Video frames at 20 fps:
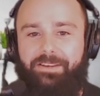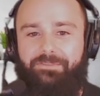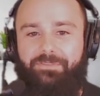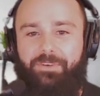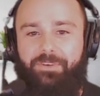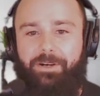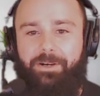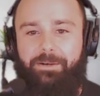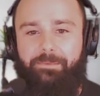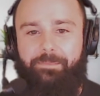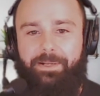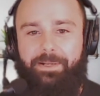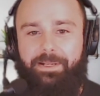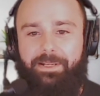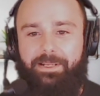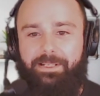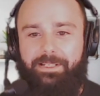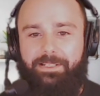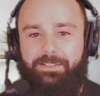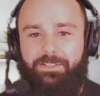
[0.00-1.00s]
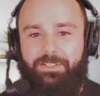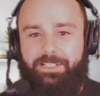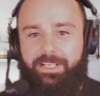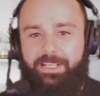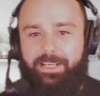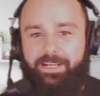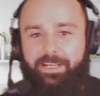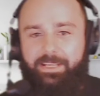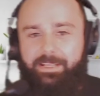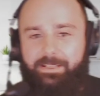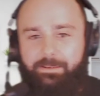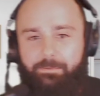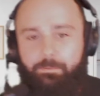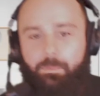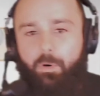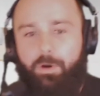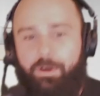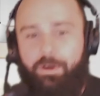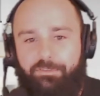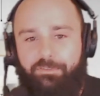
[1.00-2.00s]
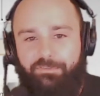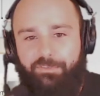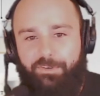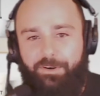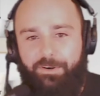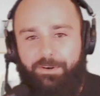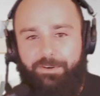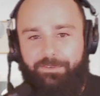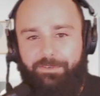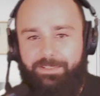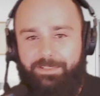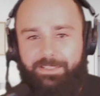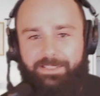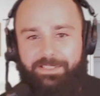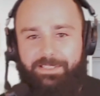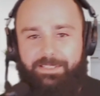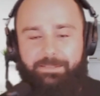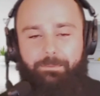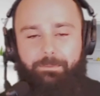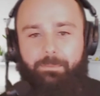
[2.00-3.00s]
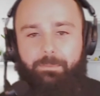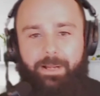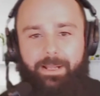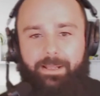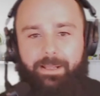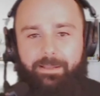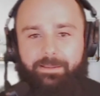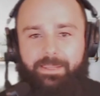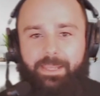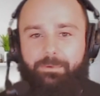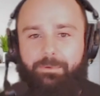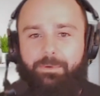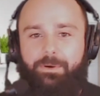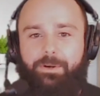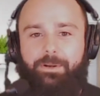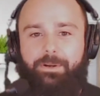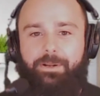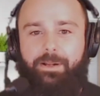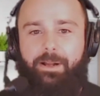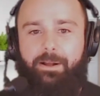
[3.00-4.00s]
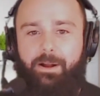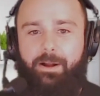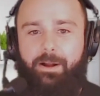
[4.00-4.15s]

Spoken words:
from just getting more for just, they were